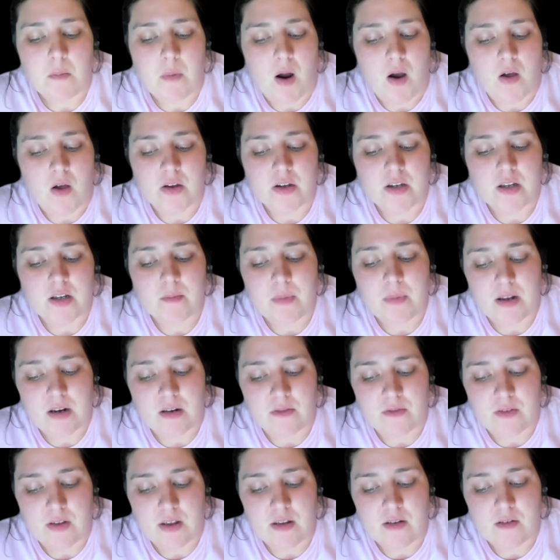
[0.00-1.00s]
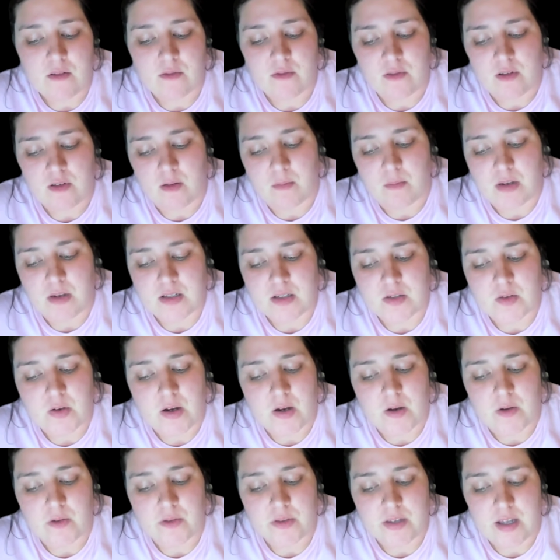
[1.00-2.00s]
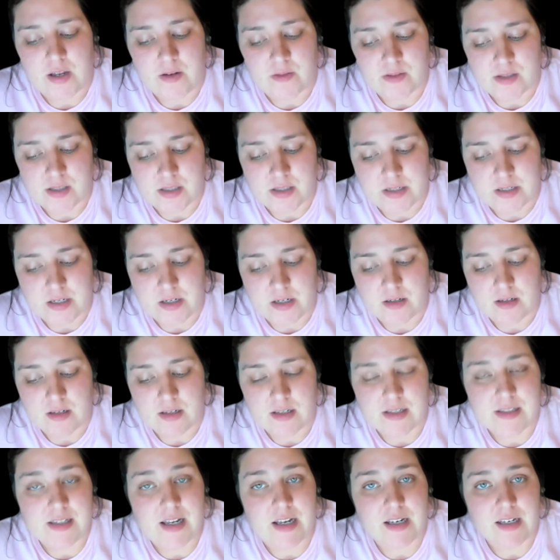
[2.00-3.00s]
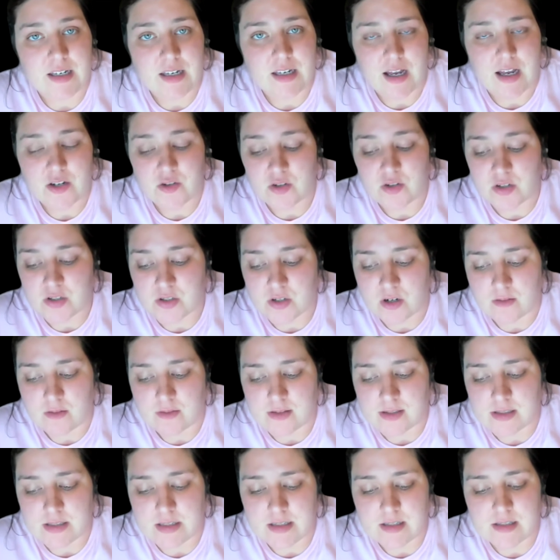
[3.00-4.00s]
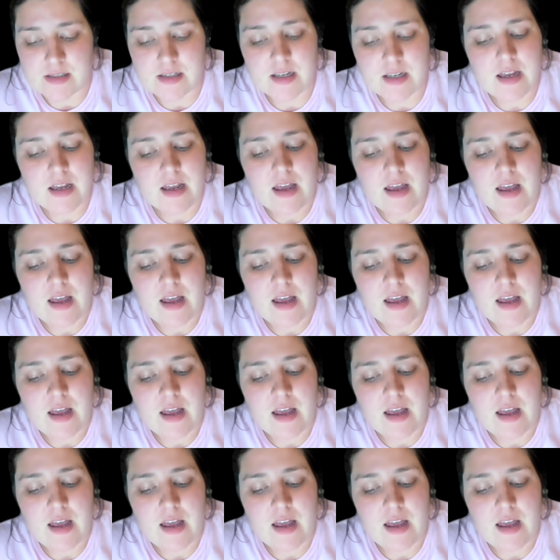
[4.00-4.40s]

Paula could benefit from mental health counseling, psychiatric services,